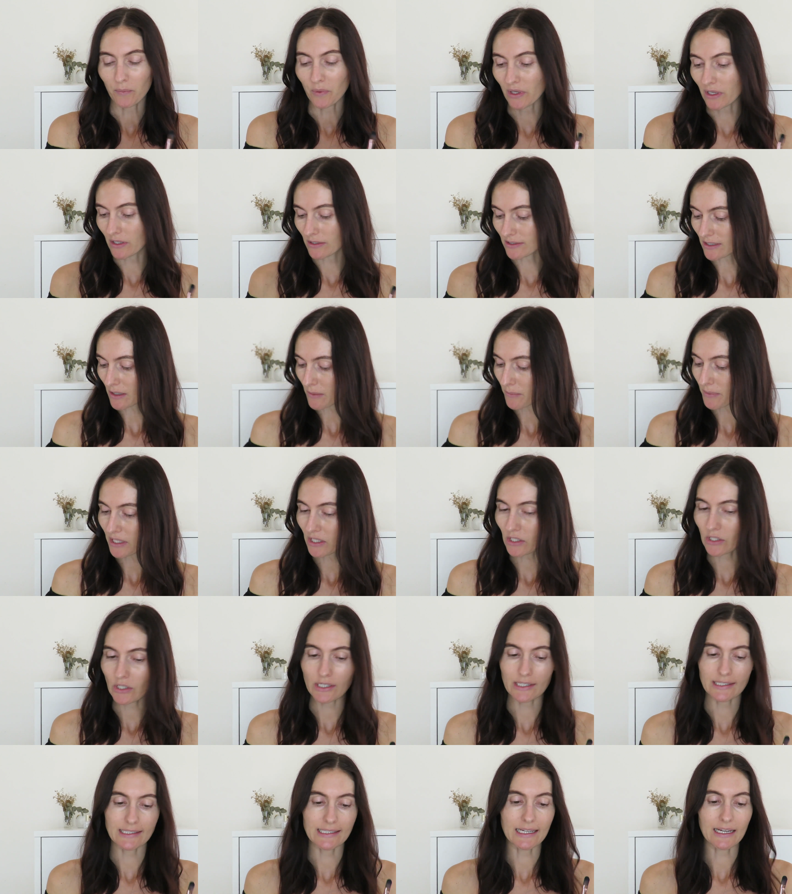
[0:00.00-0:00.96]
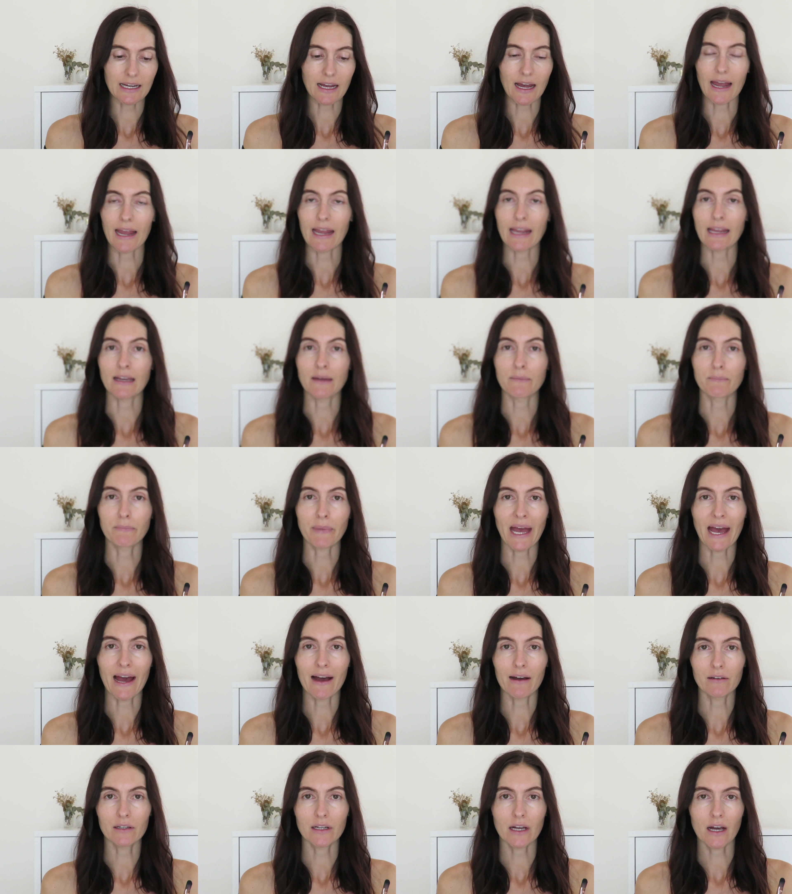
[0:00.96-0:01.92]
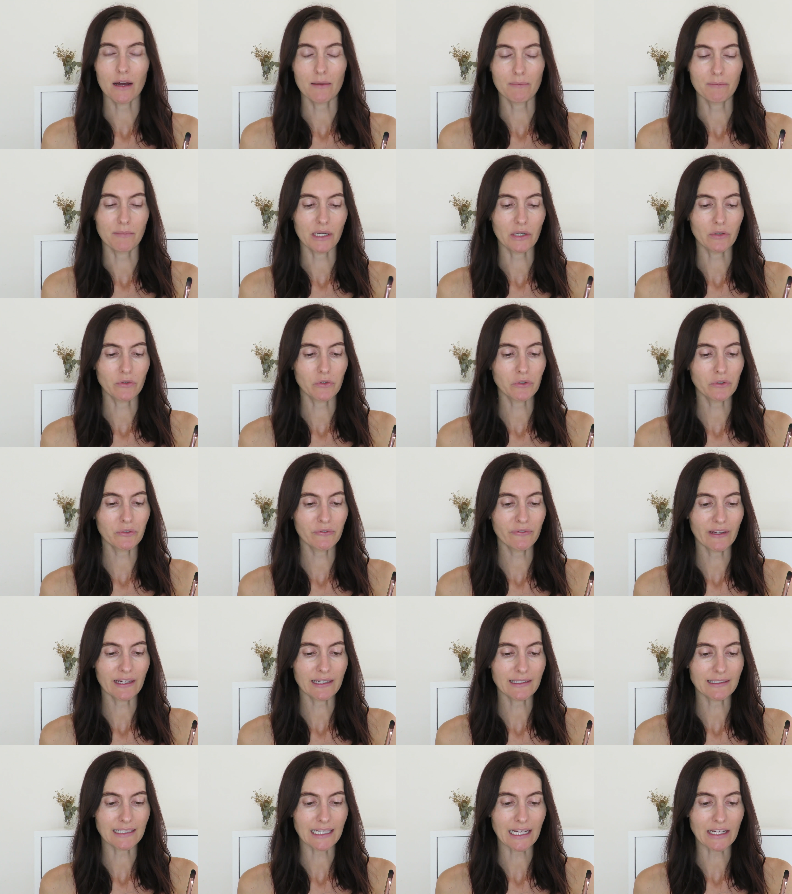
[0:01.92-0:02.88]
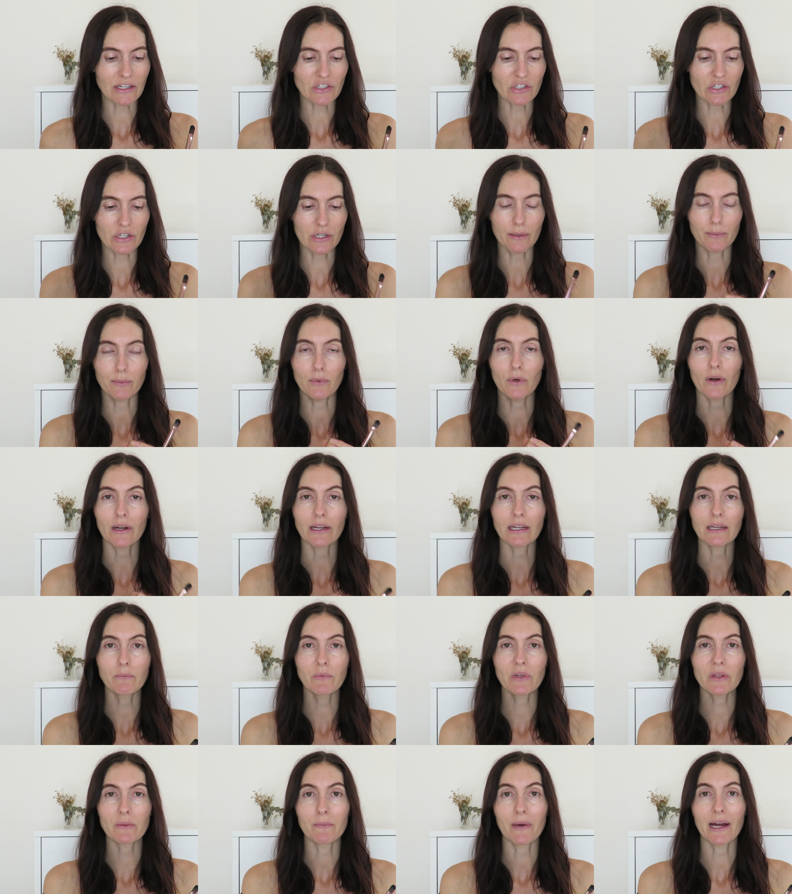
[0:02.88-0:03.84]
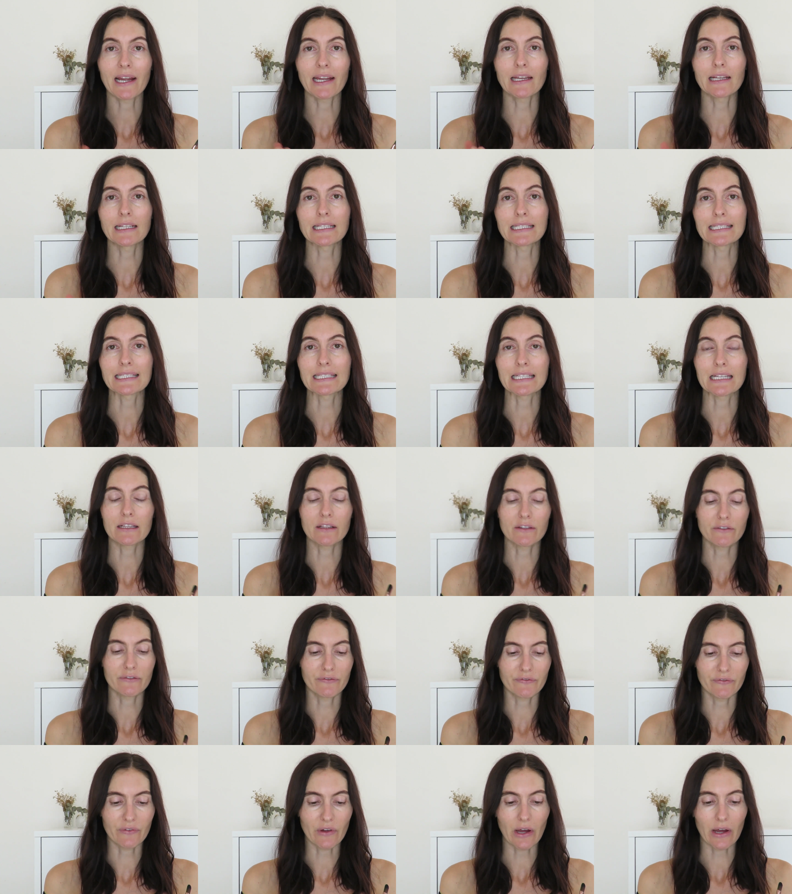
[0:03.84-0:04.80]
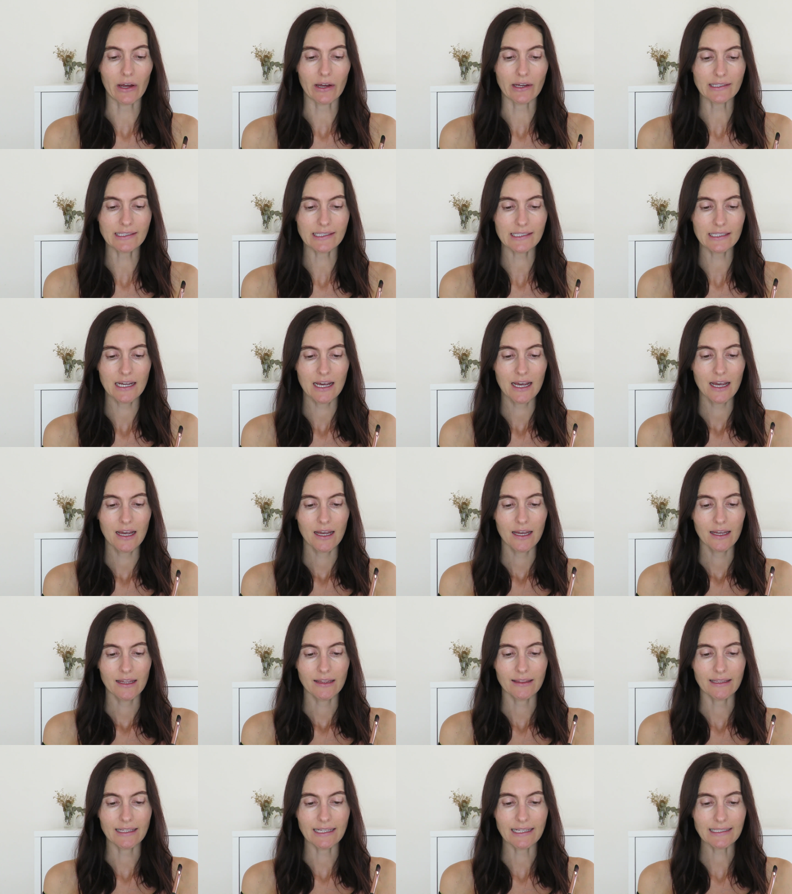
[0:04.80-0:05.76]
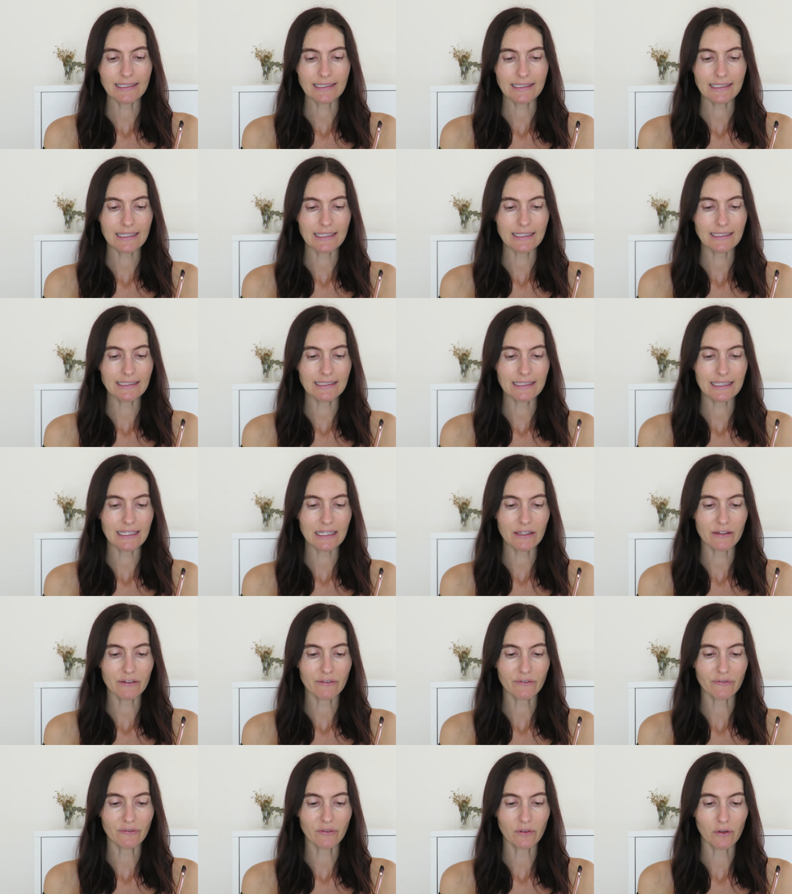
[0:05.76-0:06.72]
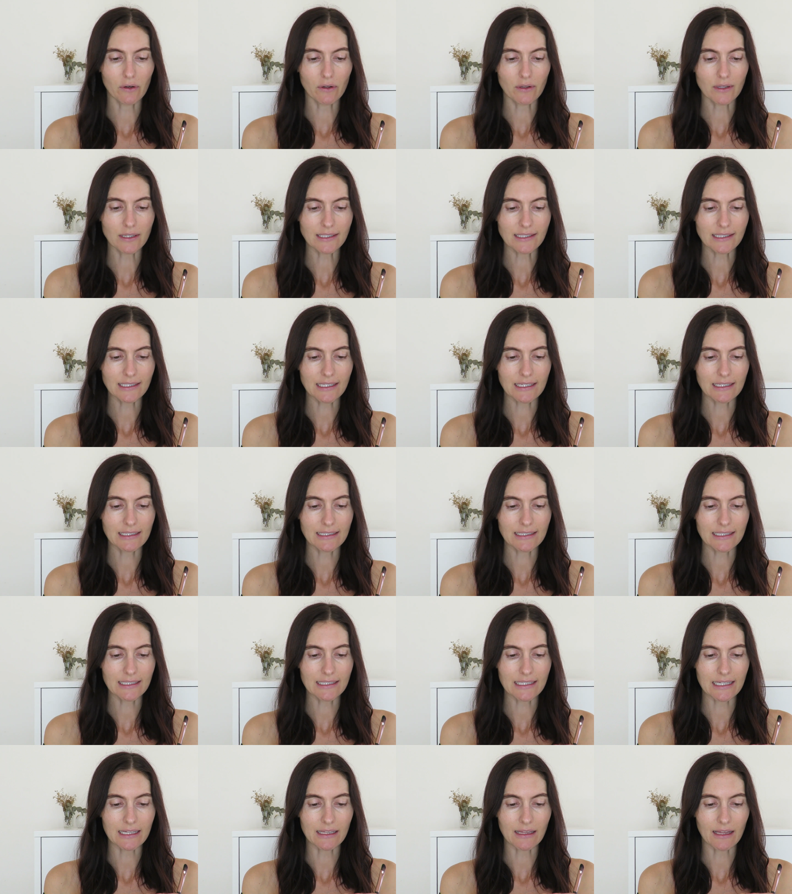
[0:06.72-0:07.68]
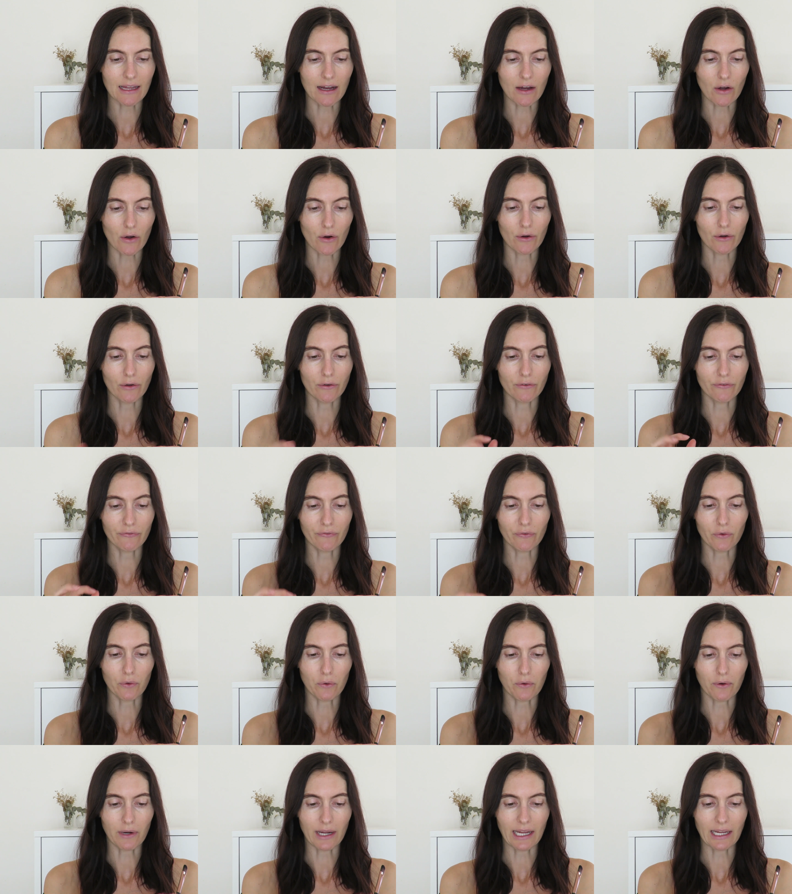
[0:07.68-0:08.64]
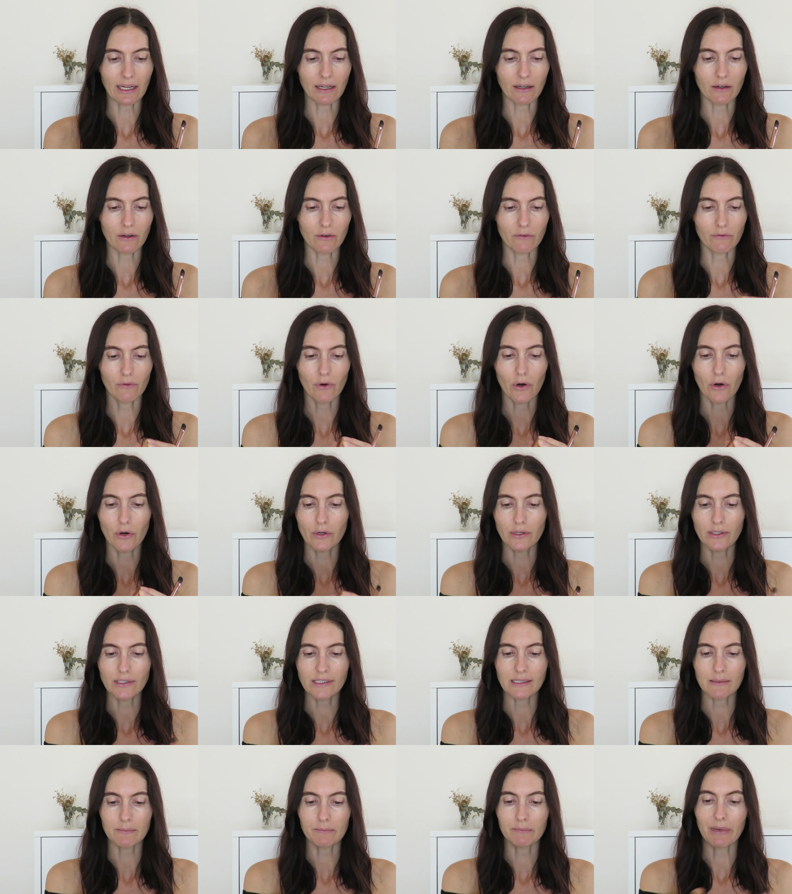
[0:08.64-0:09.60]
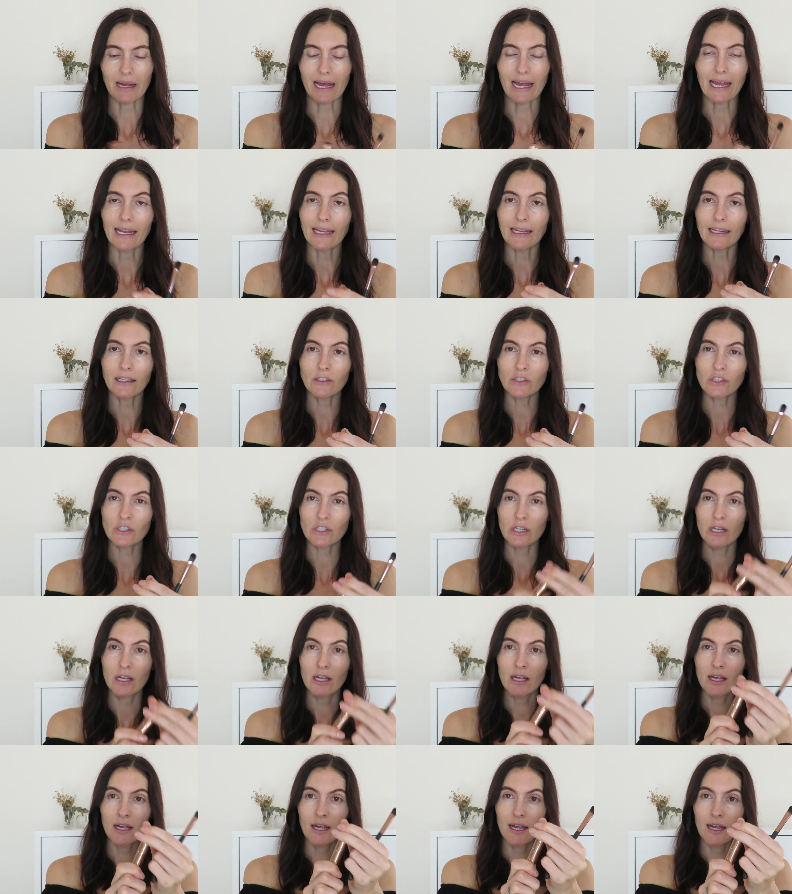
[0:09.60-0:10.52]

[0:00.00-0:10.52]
because I'll be using a powder mineral foundation, I'm going in with my concealer first. This is the Flawless Concealer 04 in Rose Beige.